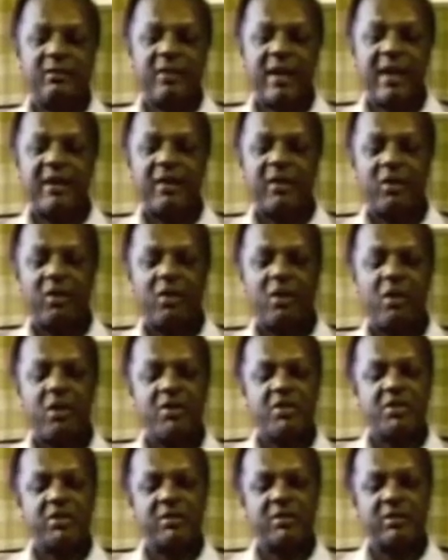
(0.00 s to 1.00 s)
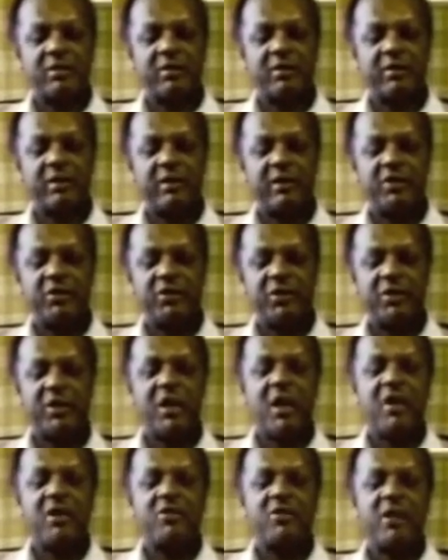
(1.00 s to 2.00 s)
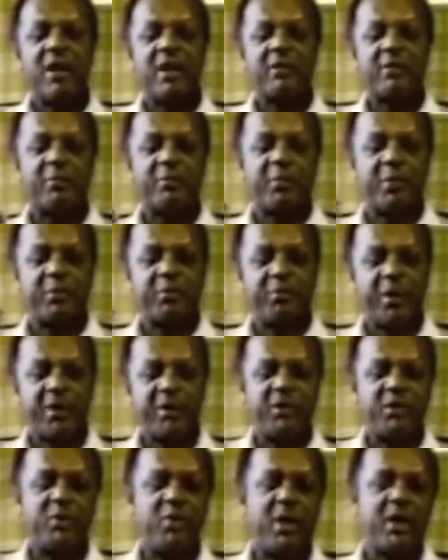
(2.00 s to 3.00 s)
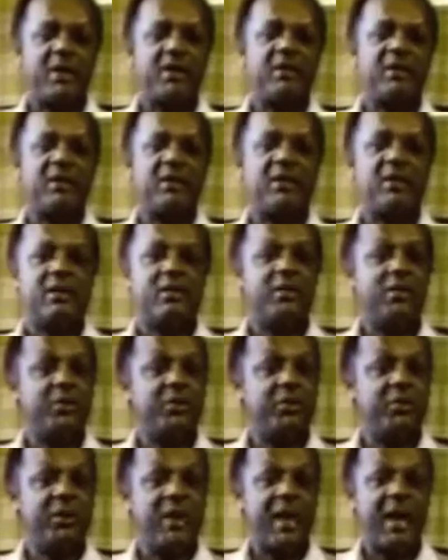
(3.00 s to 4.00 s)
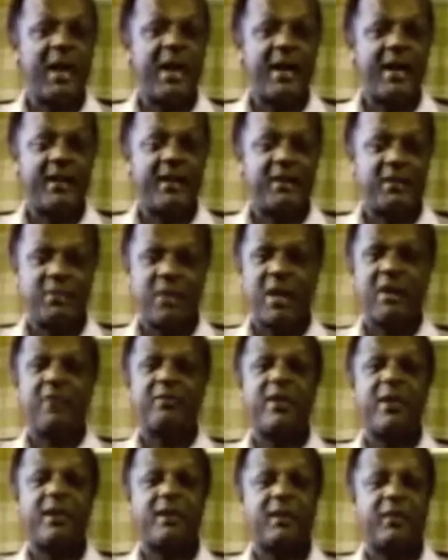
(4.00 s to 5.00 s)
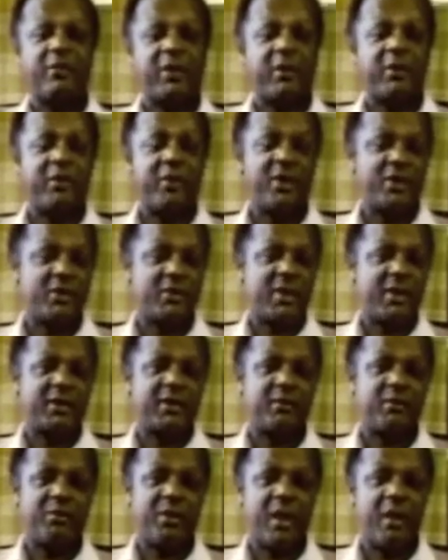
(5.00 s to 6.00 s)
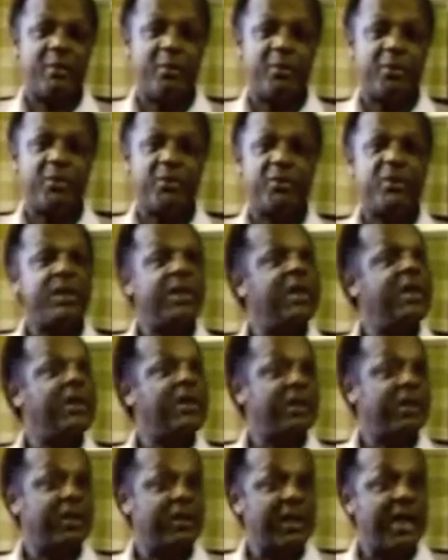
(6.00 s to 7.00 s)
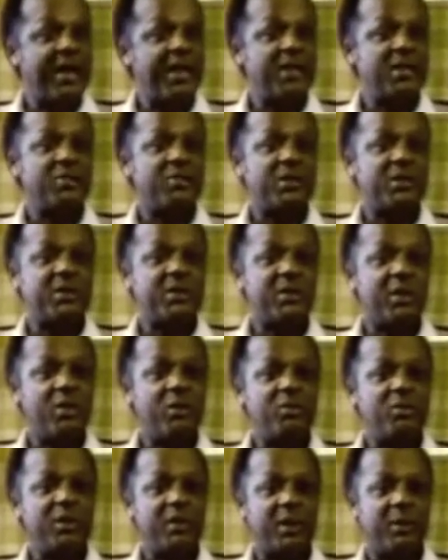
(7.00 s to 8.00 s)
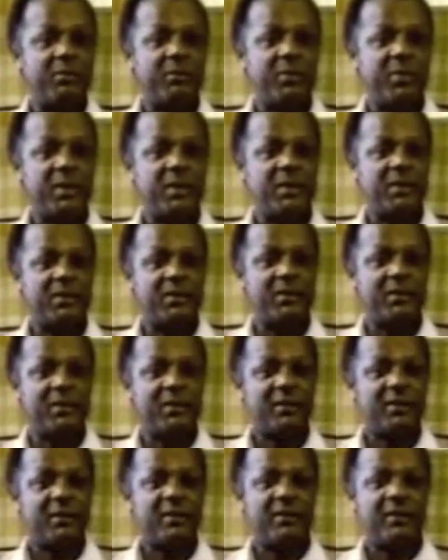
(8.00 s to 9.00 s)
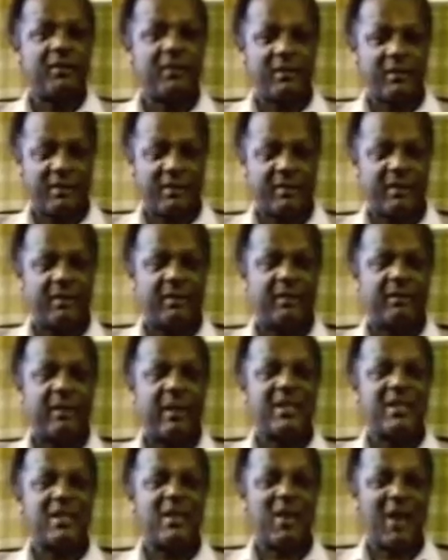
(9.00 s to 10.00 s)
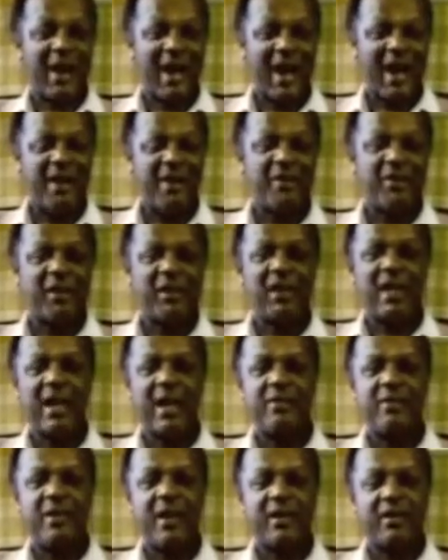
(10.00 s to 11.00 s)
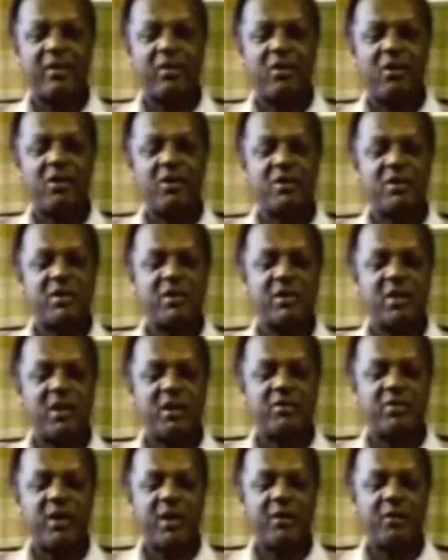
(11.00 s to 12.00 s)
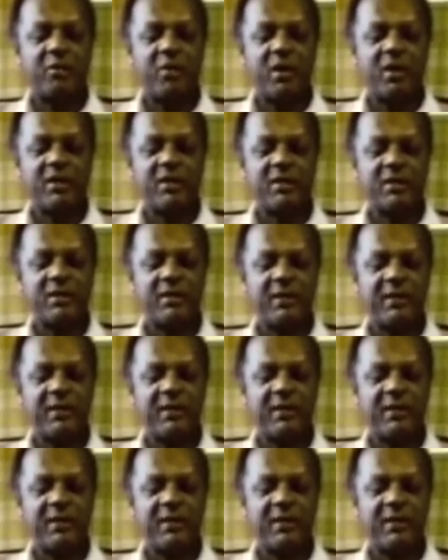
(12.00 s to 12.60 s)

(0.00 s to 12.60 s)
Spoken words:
That clause in your contract perpetuated it until you died. As a matter of fact, if they resurrected Babe Ruth, the Yankees would still own him. That's how ironclad that clause in the contract was.